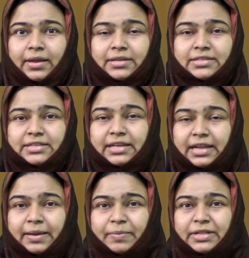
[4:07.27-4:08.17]

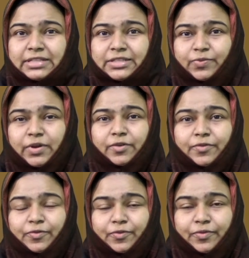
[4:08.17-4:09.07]
Syllables will
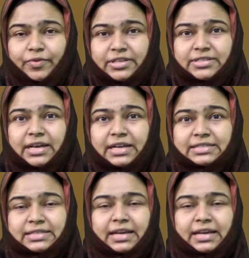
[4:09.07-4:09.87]
result